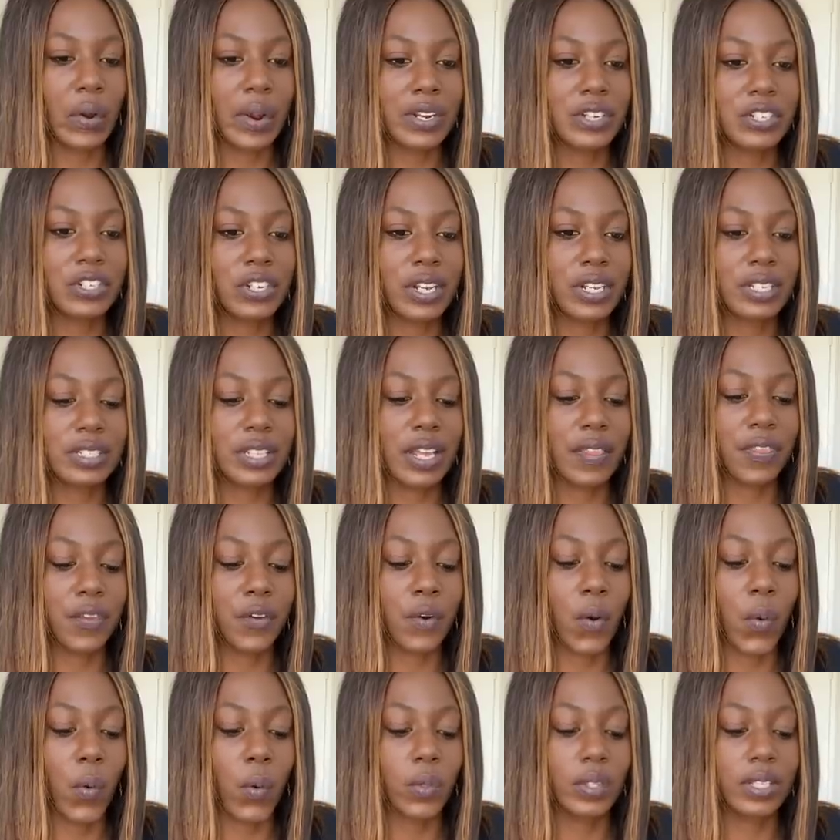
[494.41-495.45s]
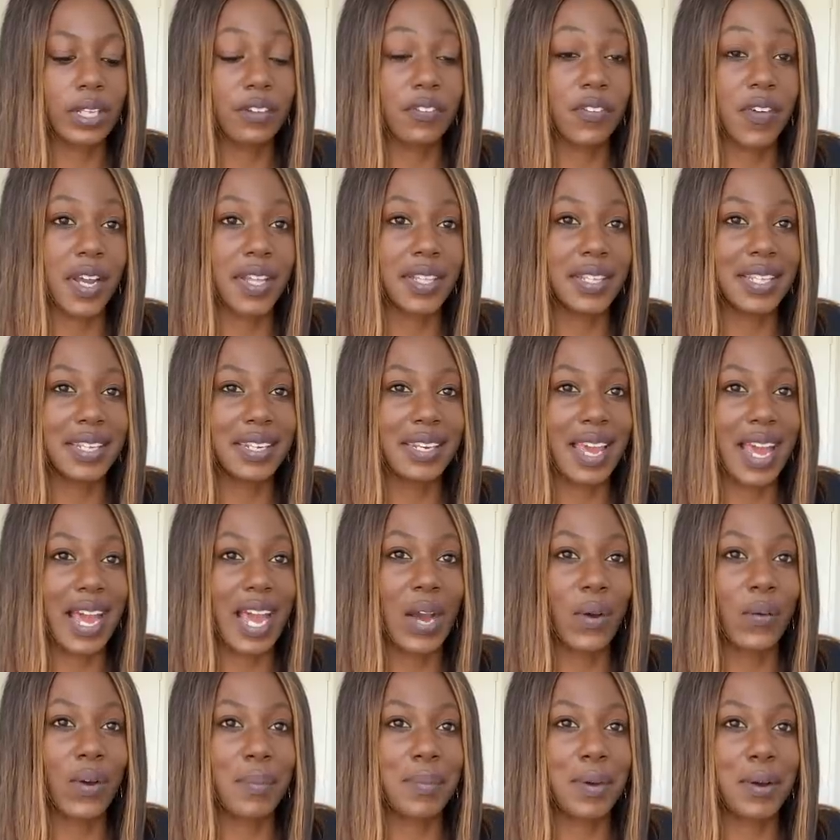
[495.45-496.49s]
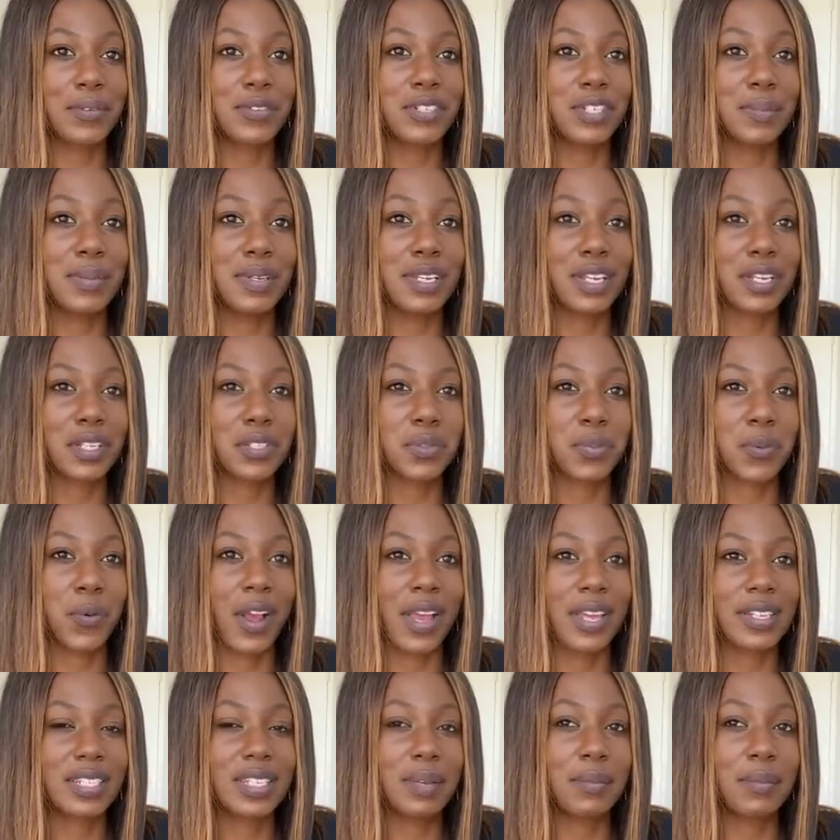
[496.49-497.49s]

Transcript: It's just that they're only finally now about to be expressed.